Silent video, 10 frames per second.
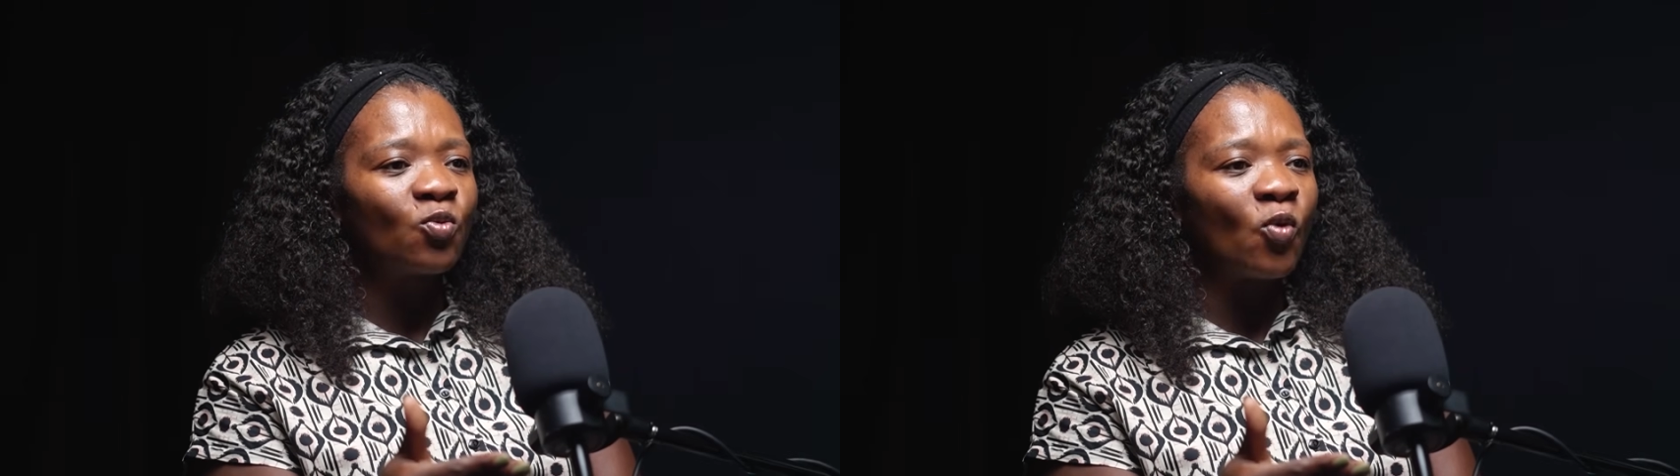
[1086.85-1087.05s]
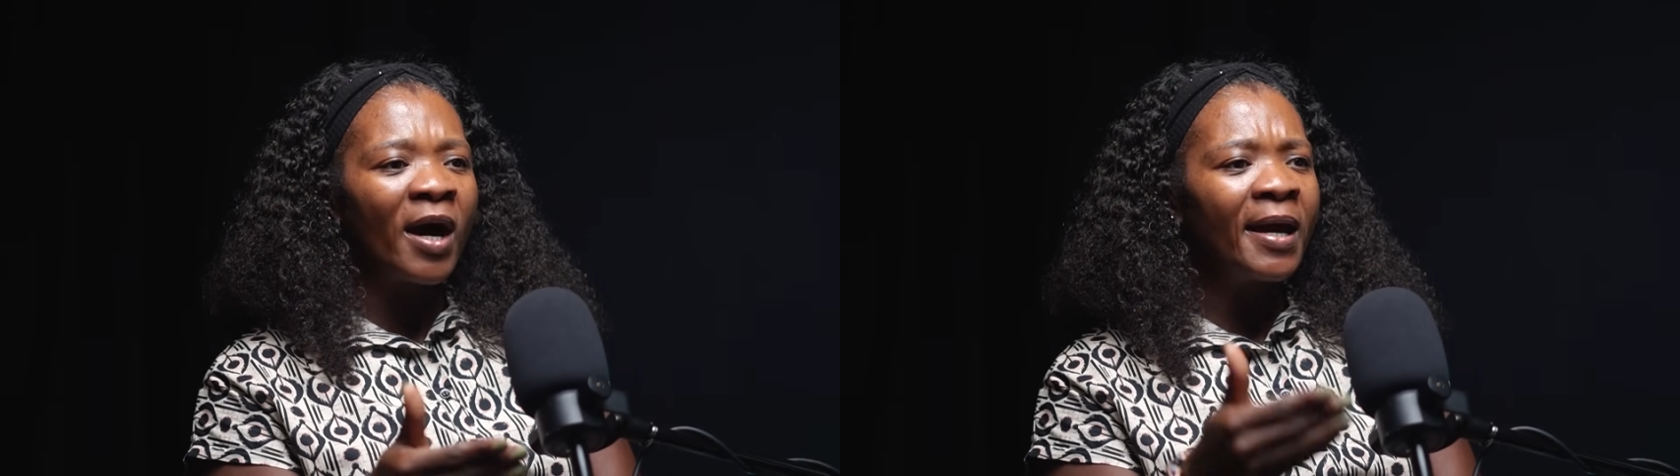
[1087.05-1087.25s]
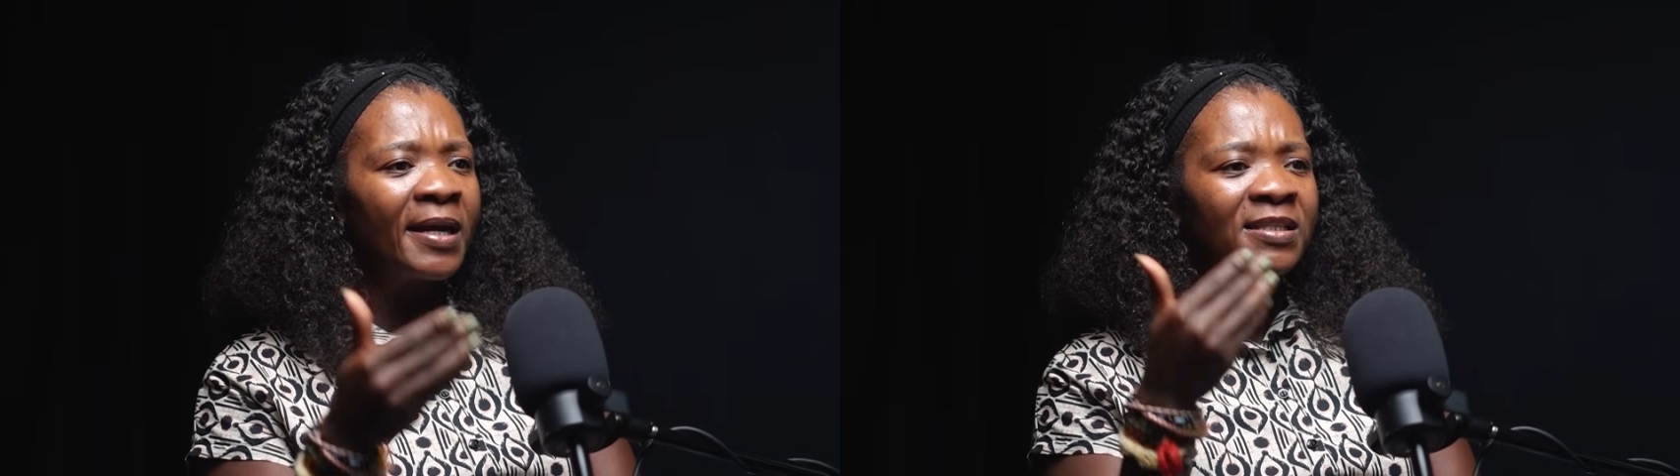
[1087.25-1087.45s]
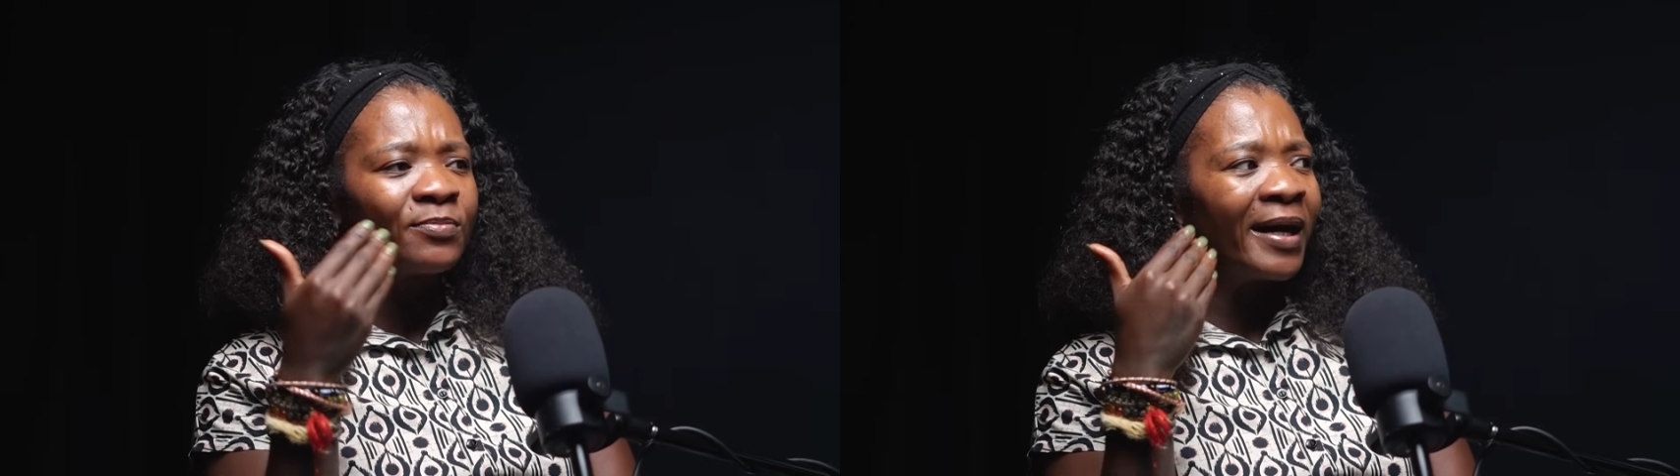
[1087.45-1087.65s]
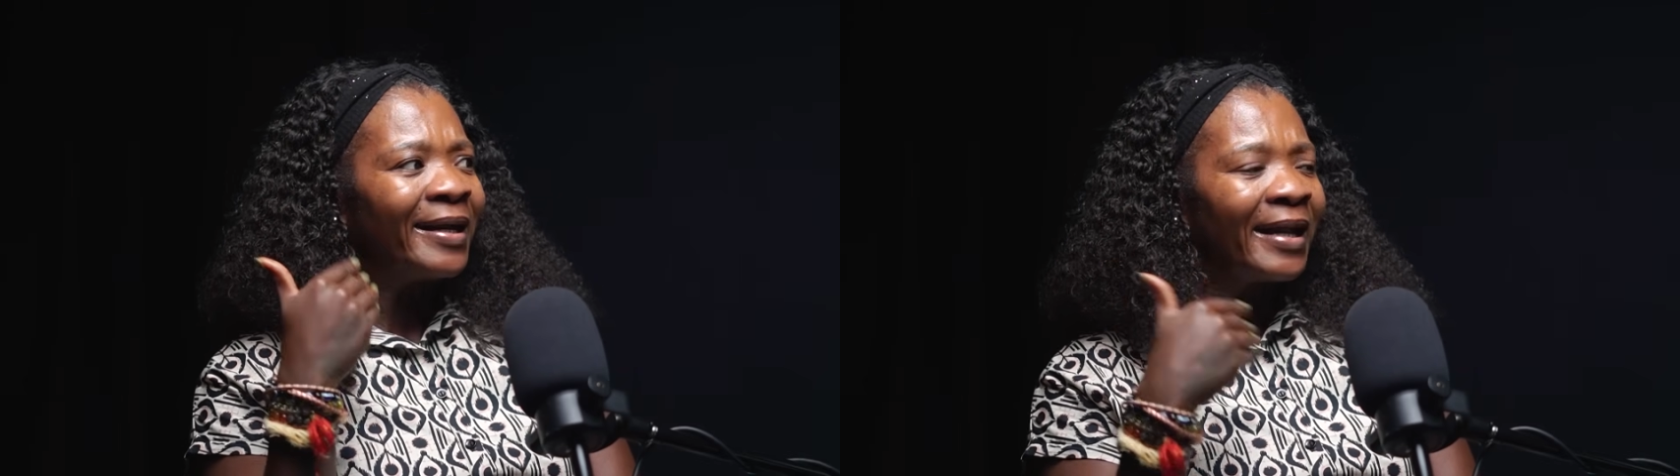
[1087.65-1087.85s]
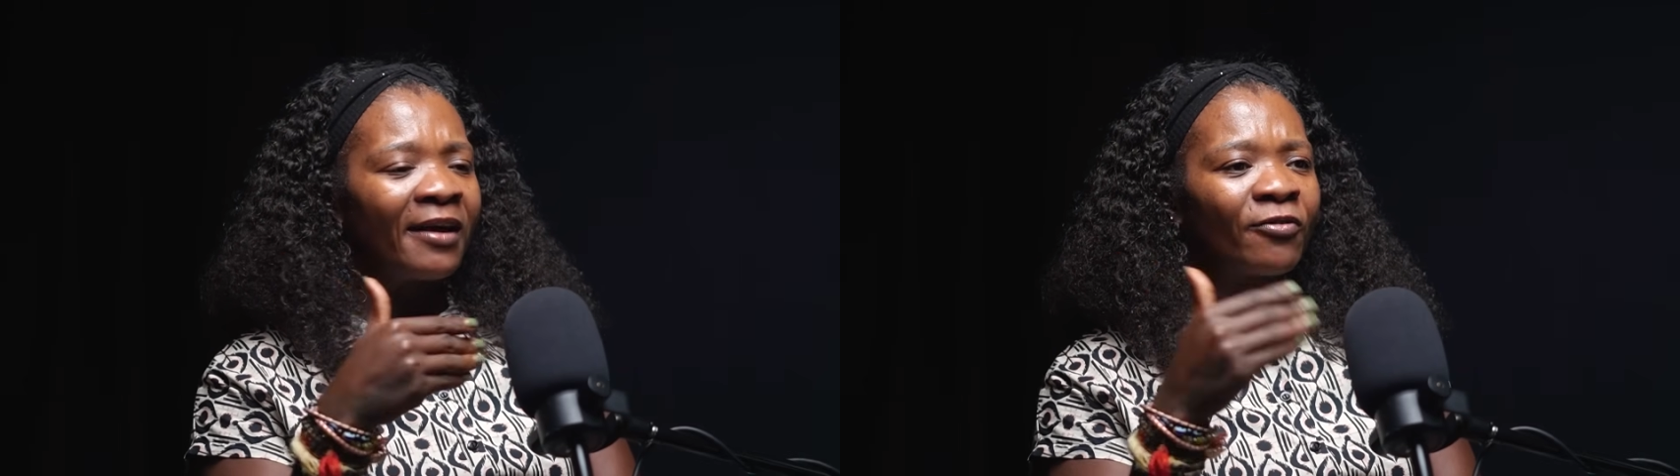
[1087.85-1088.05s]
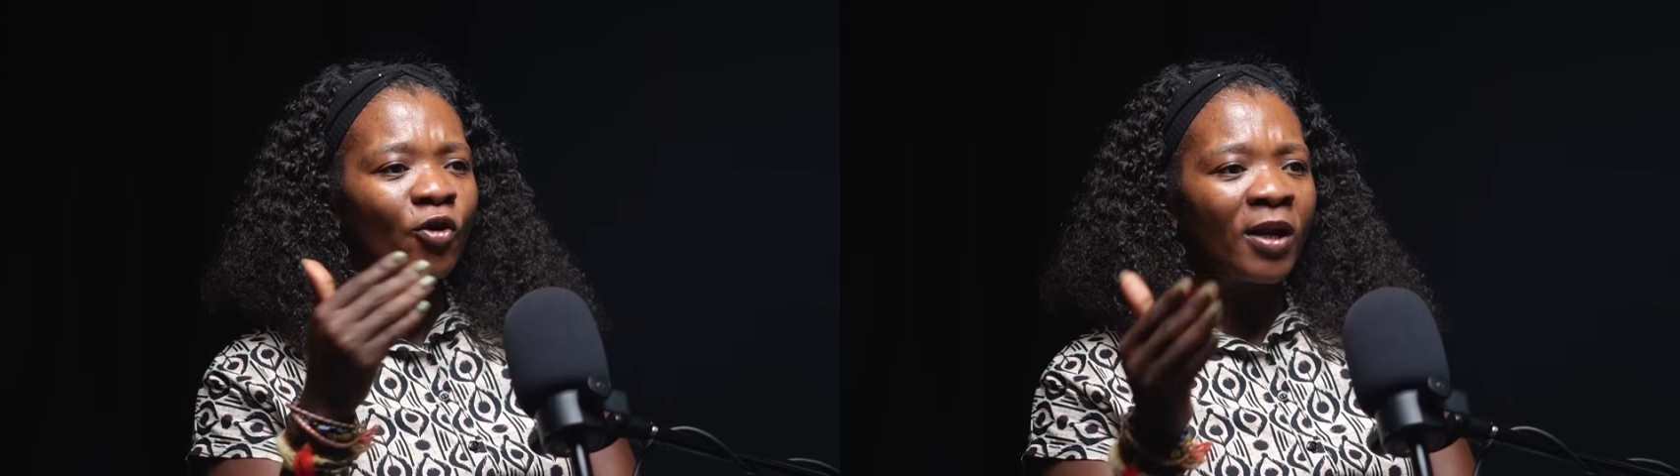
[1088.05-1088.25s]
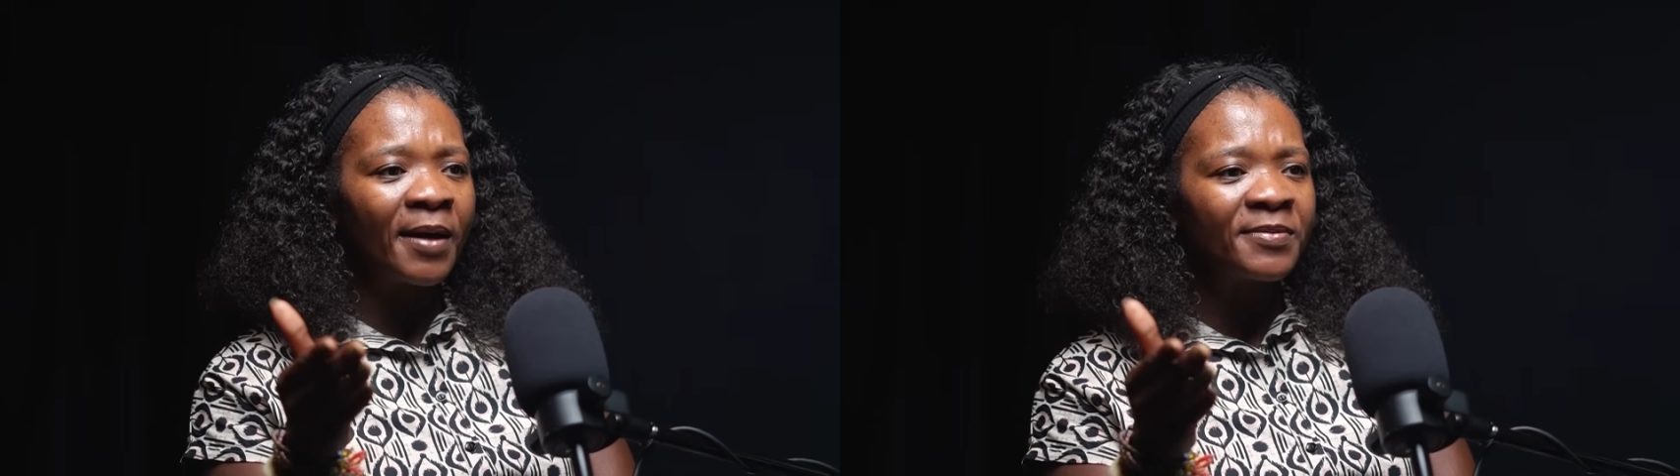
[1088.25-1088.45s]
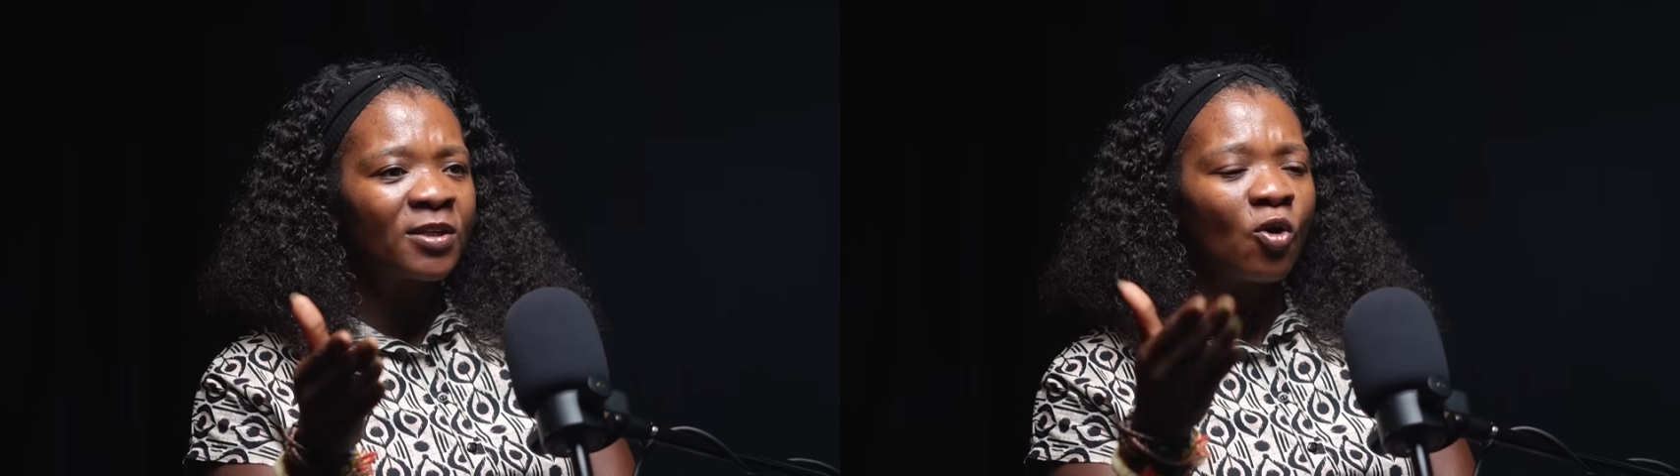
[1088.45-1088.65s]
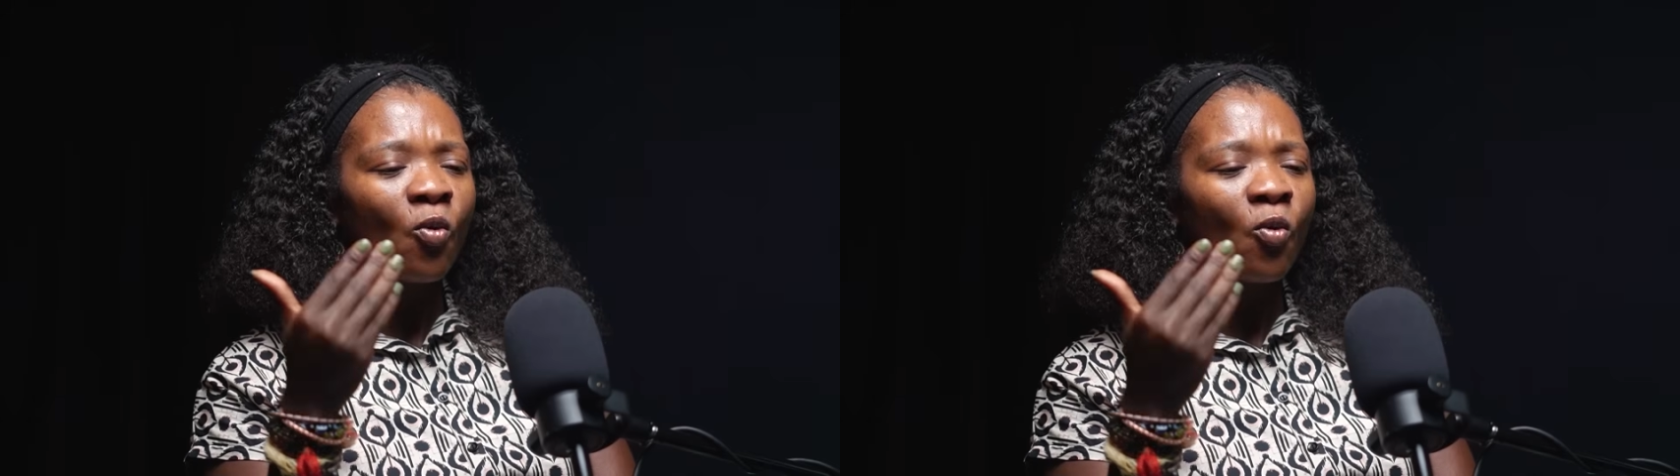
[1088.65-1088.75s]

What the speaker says: Why is my life collapsing?